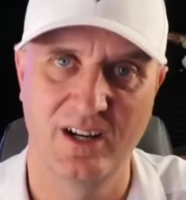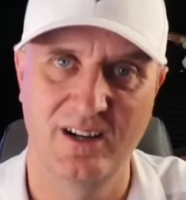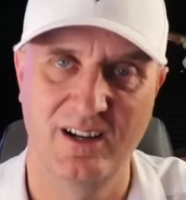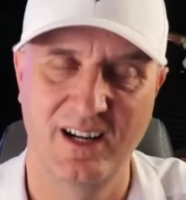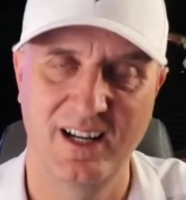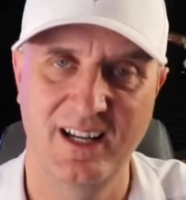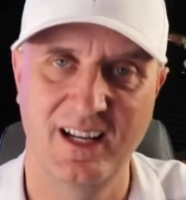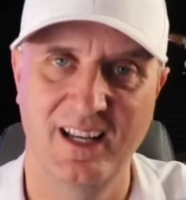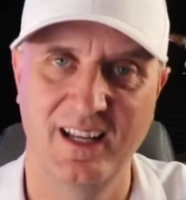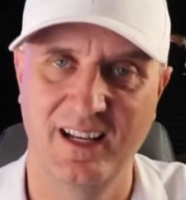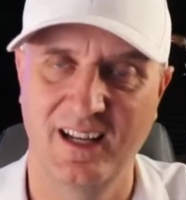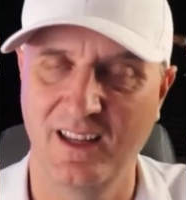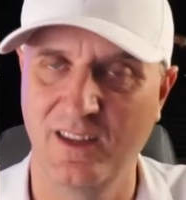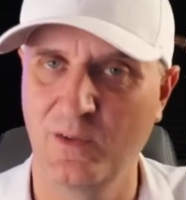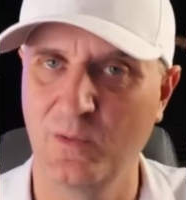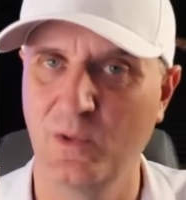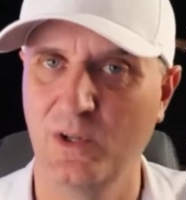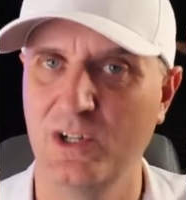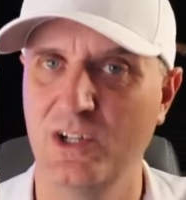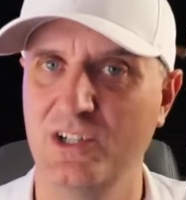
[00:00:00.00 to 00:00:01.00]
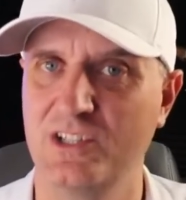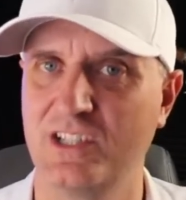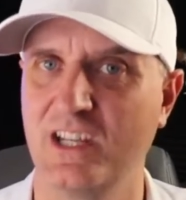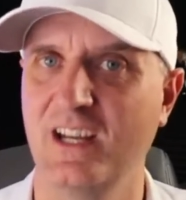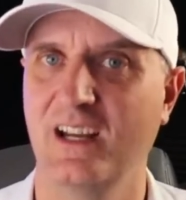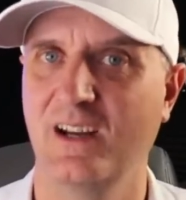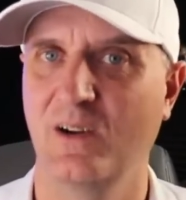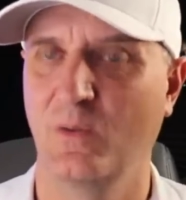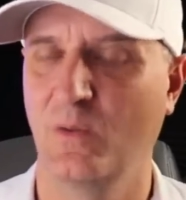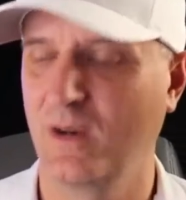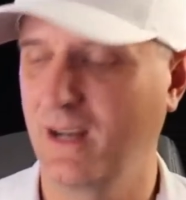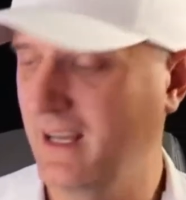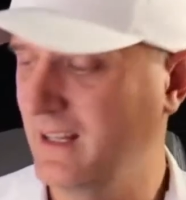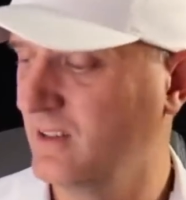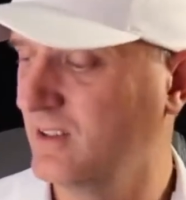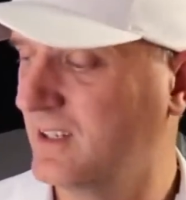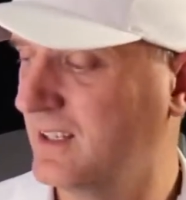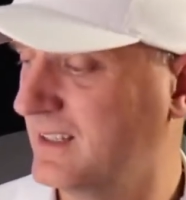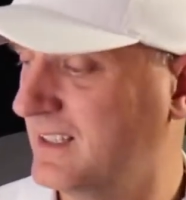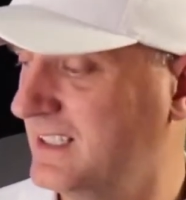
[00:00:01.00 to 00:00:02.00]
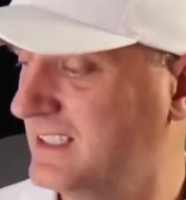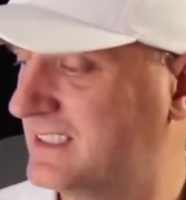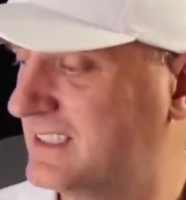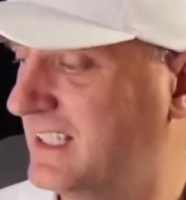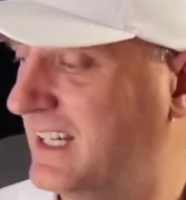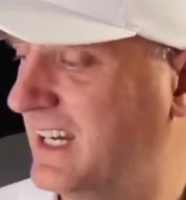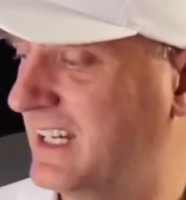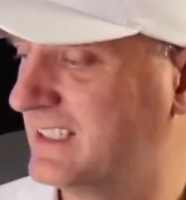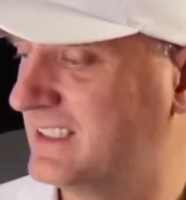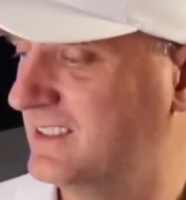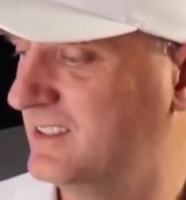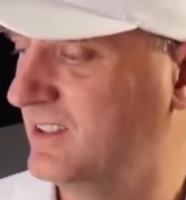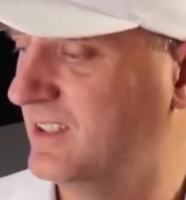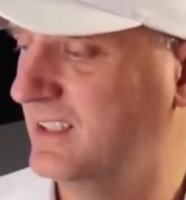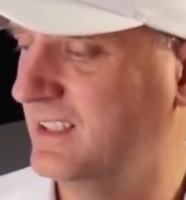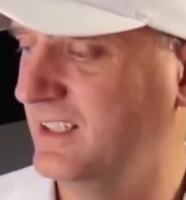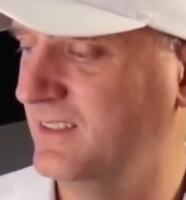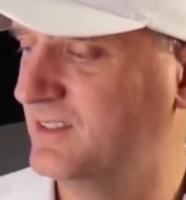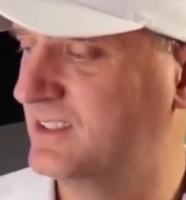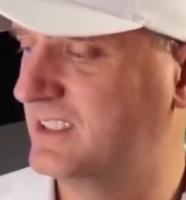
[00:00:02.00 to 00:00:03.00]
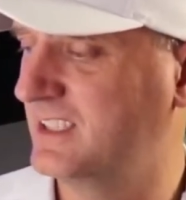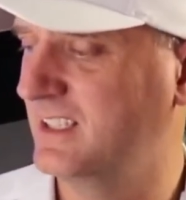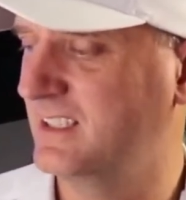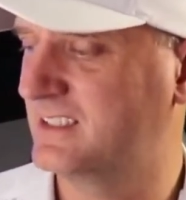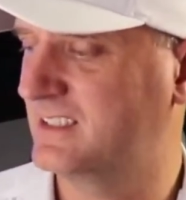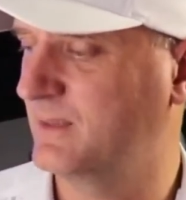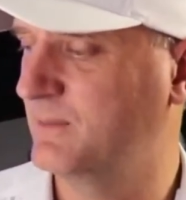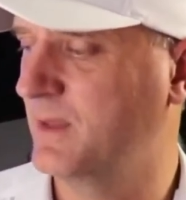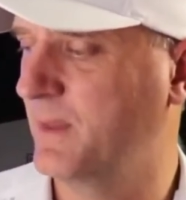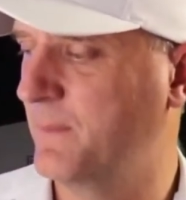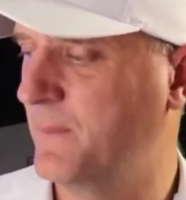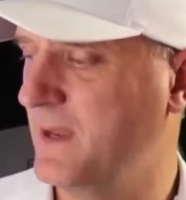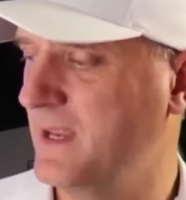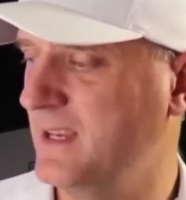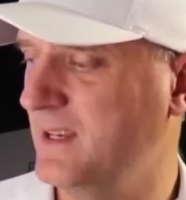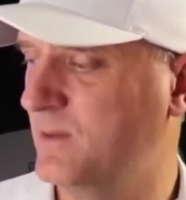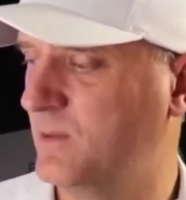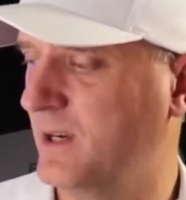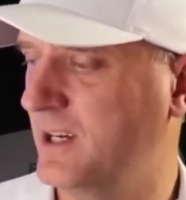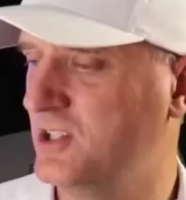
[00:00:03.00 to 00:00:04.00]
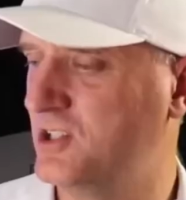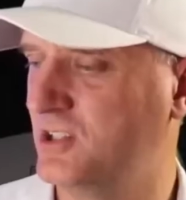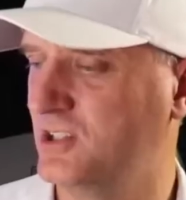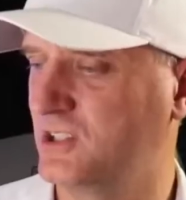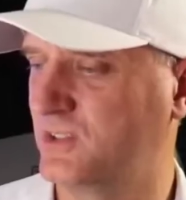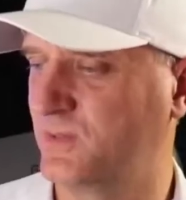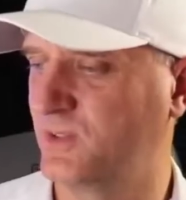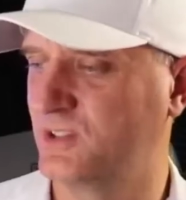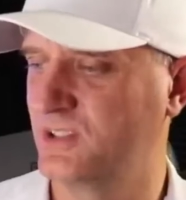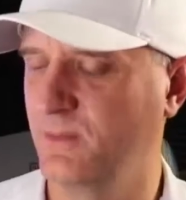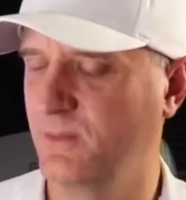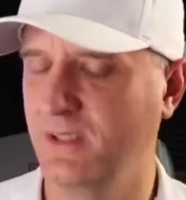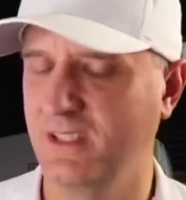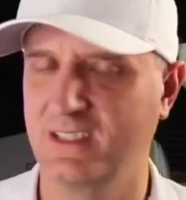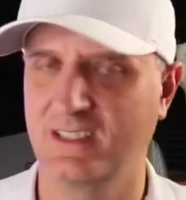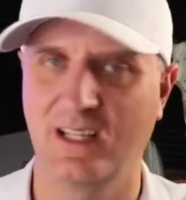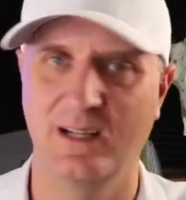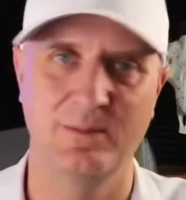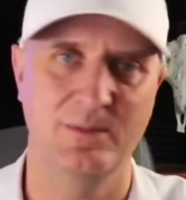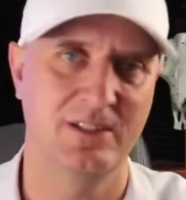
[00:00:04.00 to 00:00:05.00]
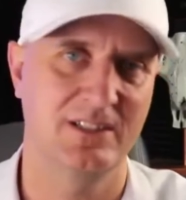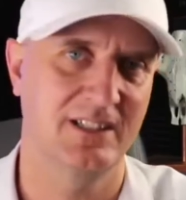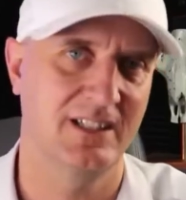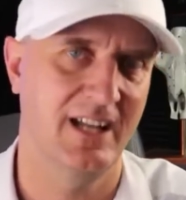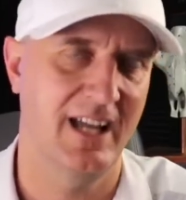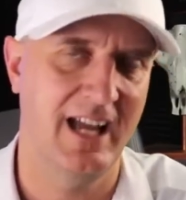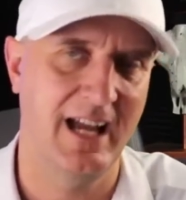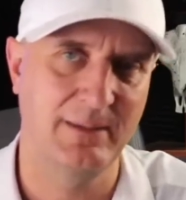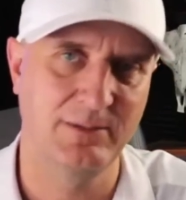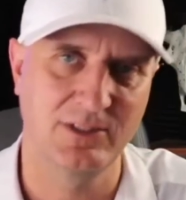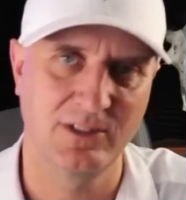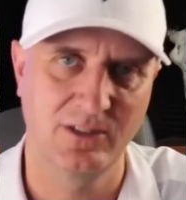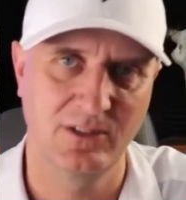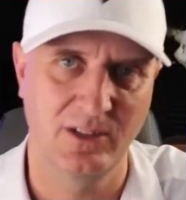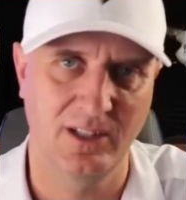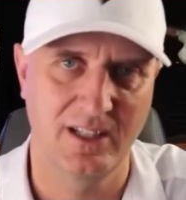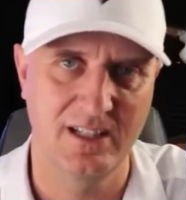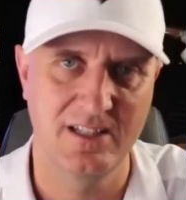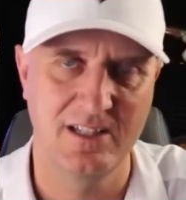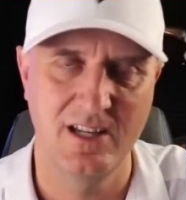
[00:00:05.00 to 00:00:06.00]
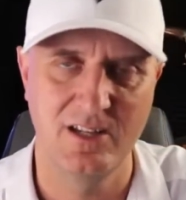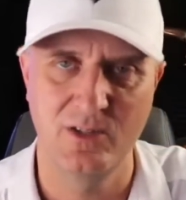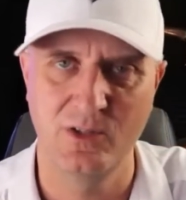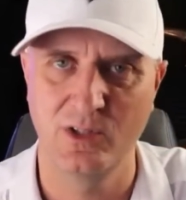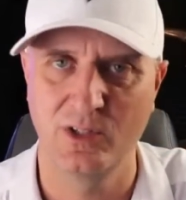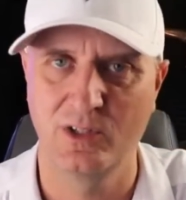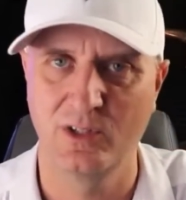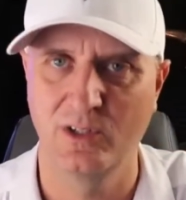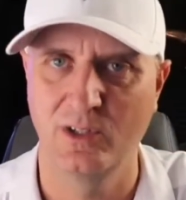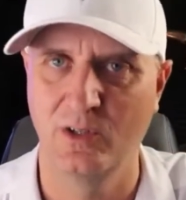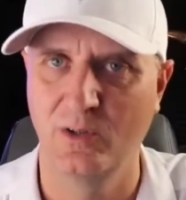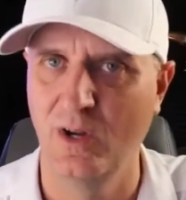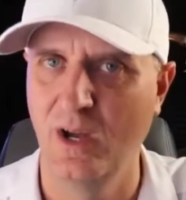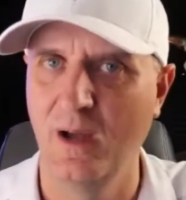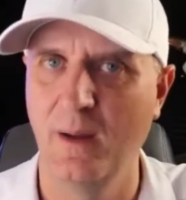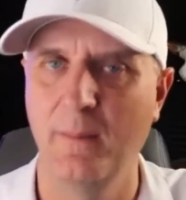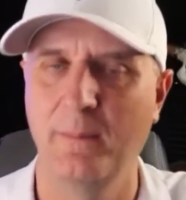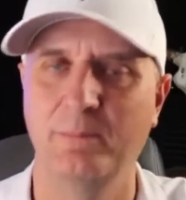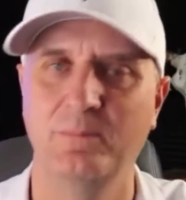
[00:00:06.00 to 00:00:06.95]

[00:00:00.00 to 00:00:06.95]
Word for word: All right. In other words, when I look at these stocks, and you can even see some of the PE ratios for some of these companies could absolutely continue to grow